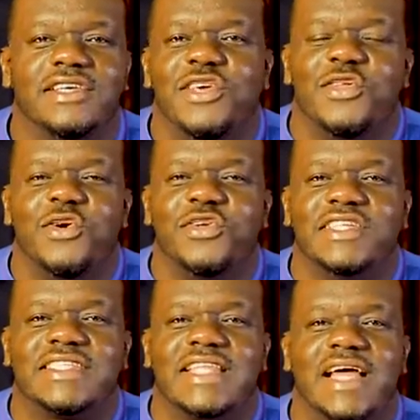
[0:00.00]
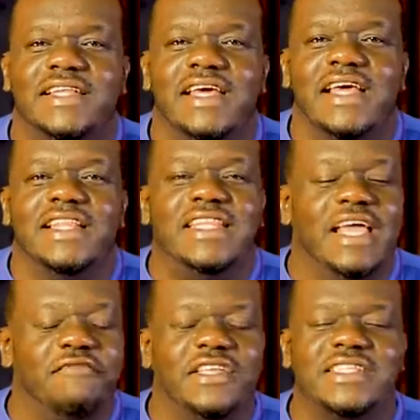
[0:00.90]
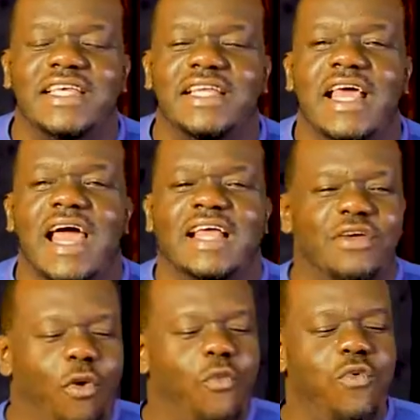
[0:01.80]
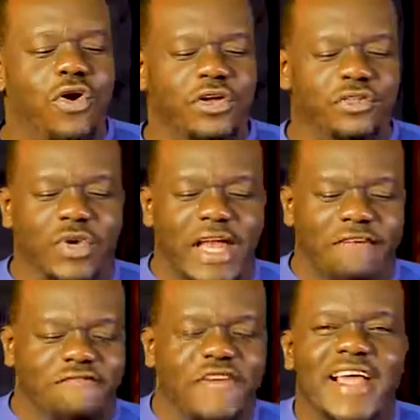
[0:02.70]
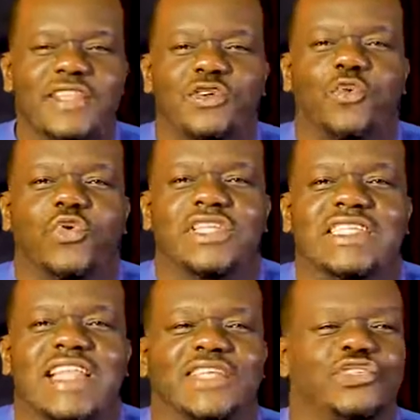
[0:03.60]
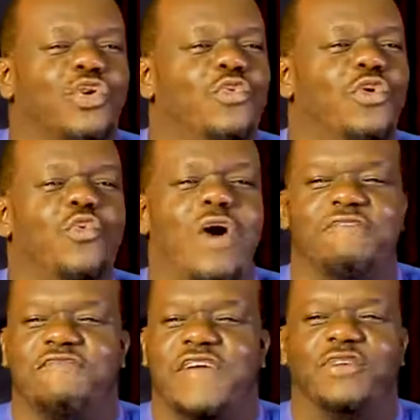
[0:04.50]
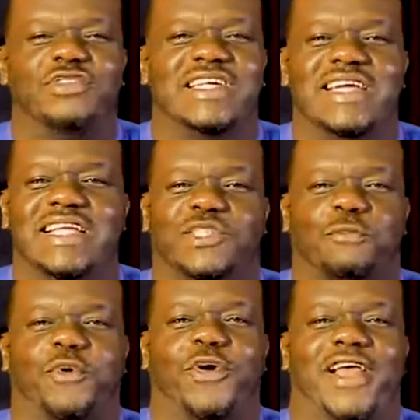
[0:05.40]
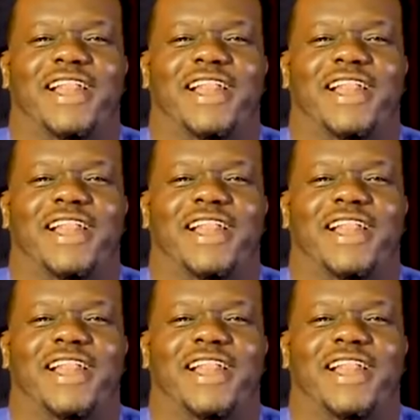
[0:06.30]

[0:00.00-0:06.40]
You don't understand. David said, Your word, when I find your word, is like someone who have found great spoil.